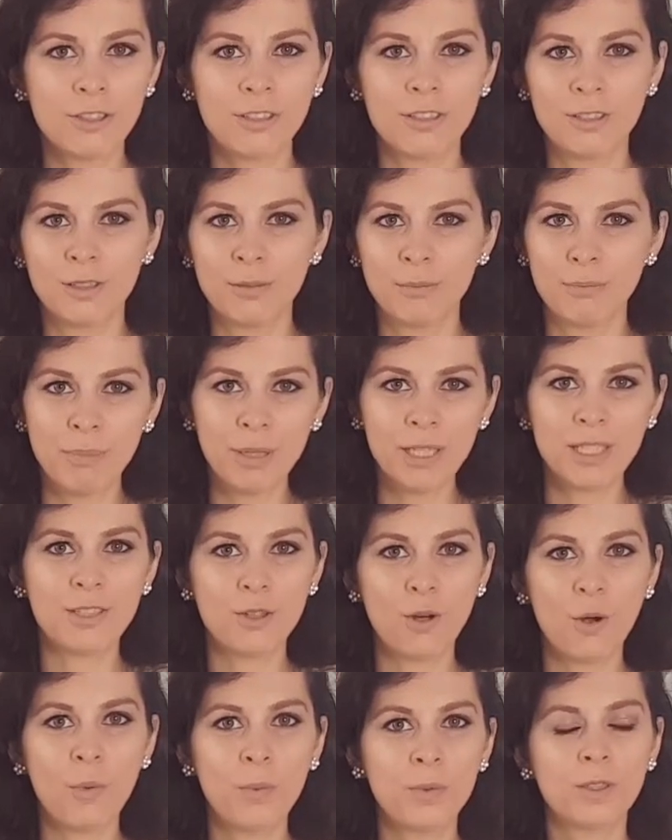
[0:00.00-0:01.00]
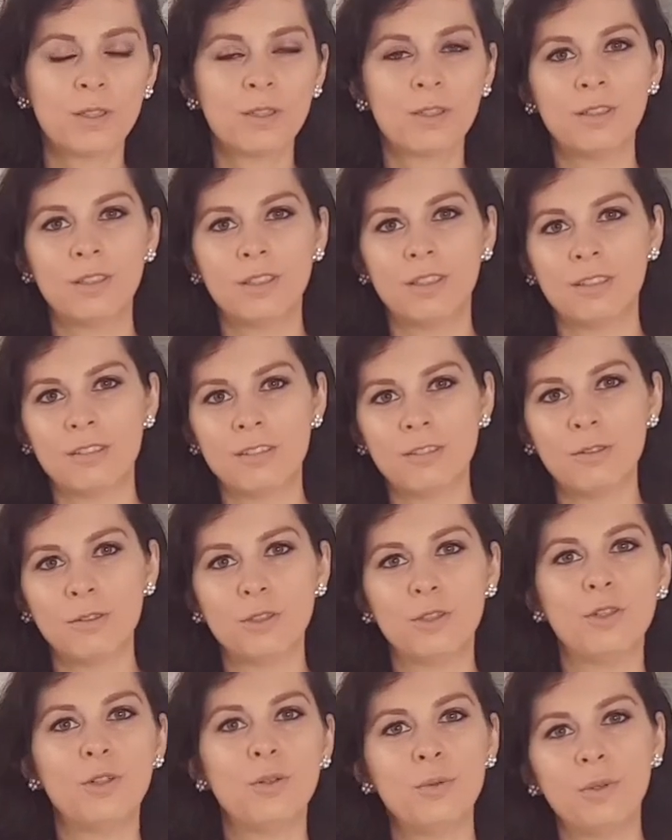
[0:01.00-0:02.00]
is the best opener. Until you
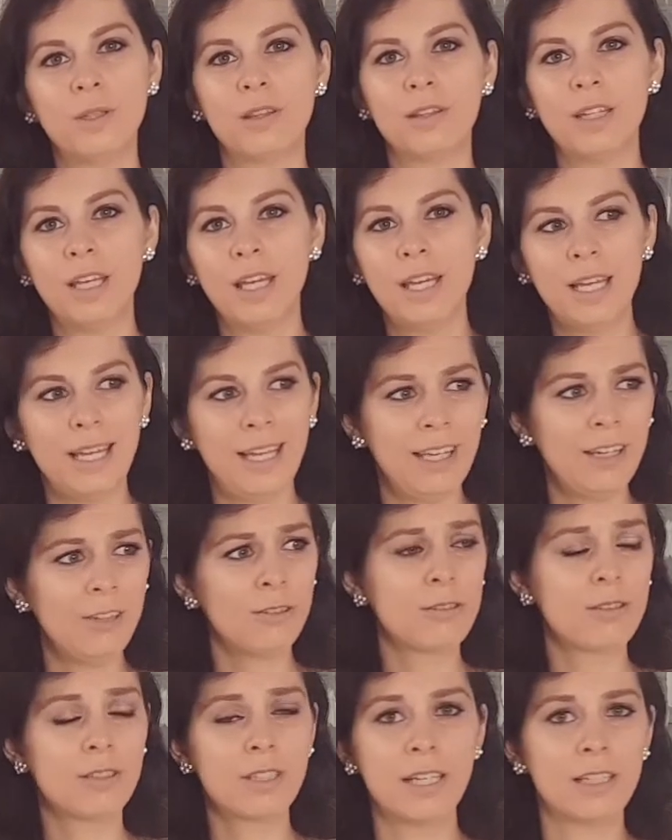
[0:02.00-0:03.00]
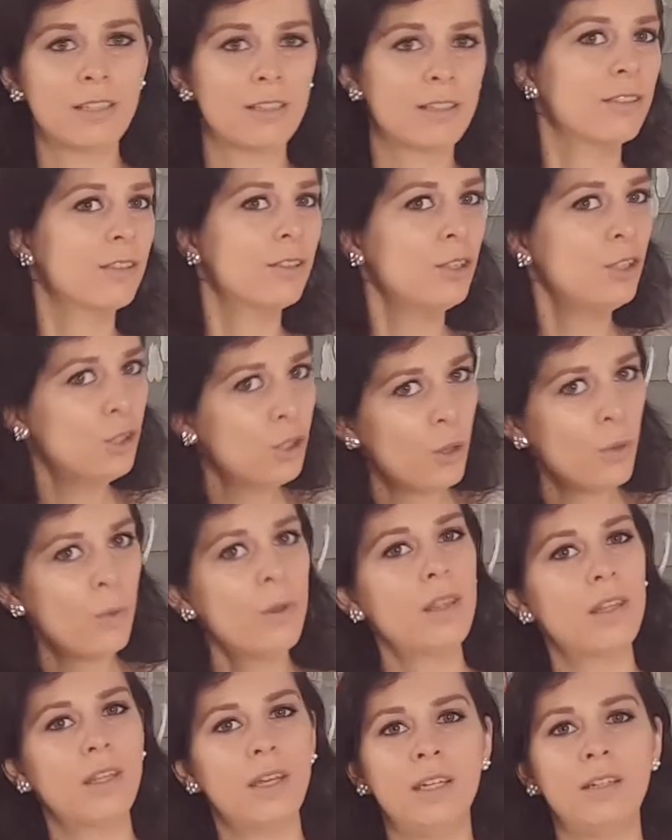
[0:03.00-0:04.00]
go with anal sex, go
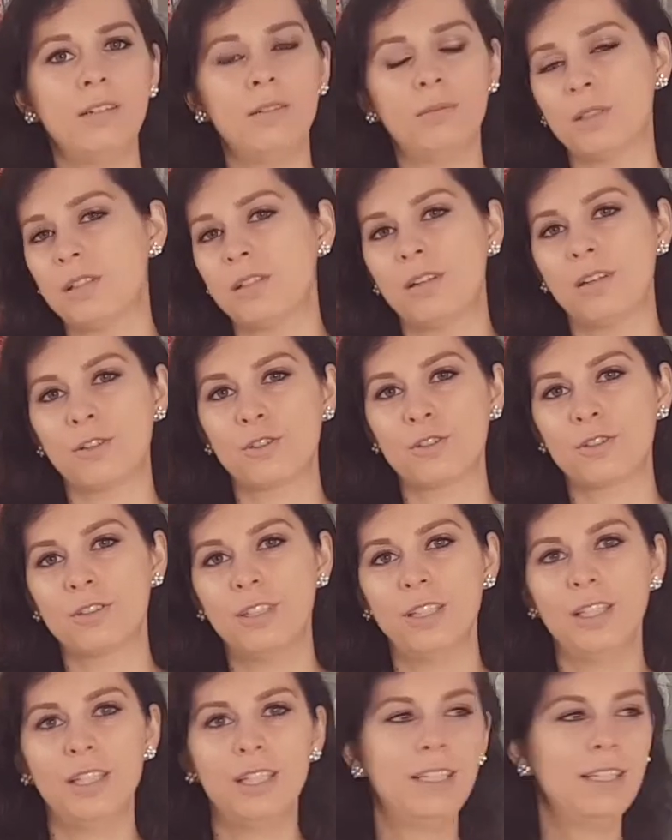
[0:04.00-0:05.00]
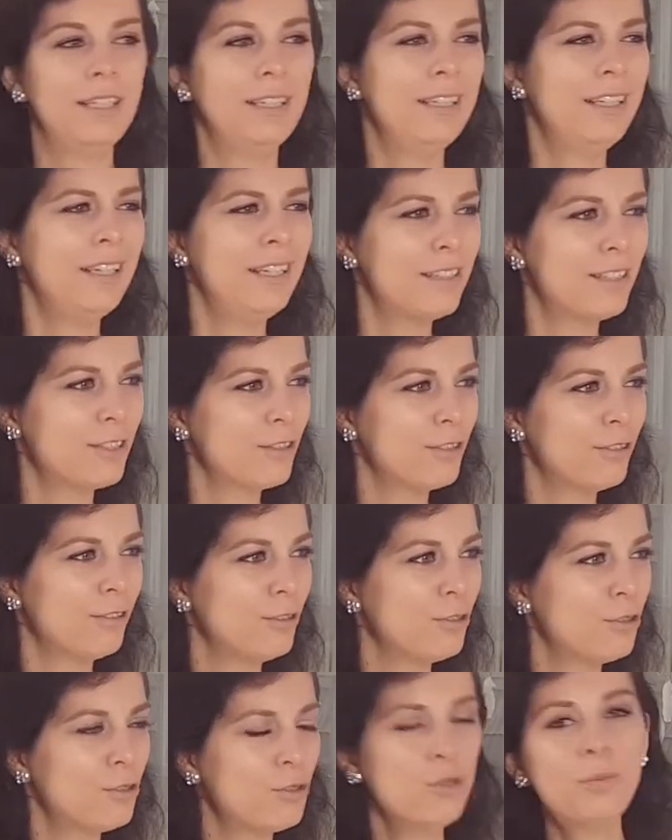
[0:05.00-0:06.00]
with anal massage. It's
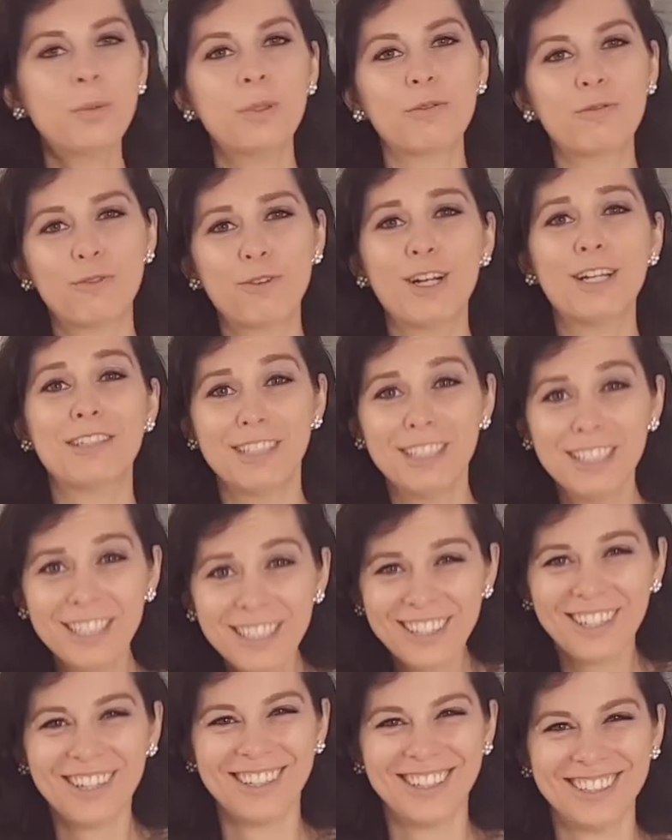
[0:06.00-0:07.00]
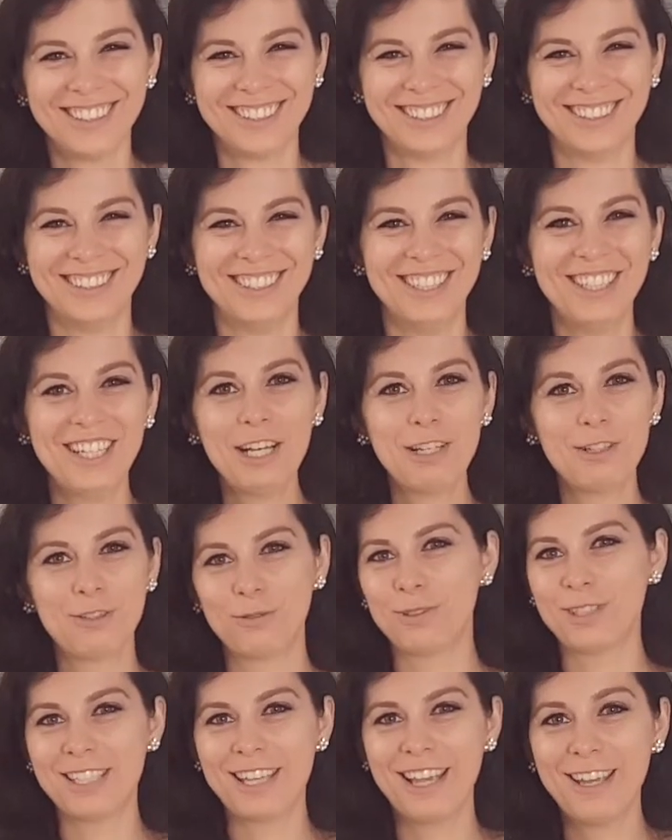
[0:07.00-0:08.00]
super friendly, so
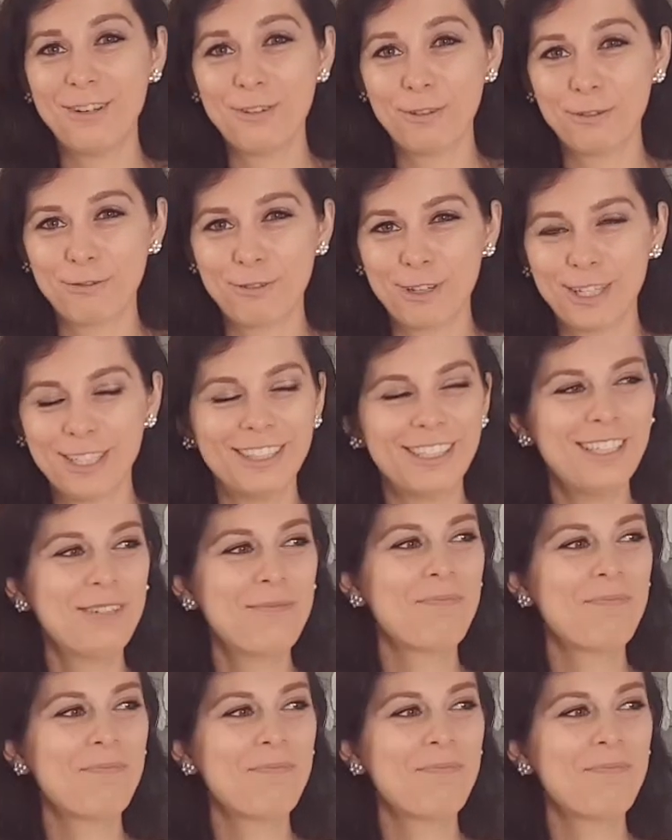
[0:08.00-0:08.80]
it's anal friendly,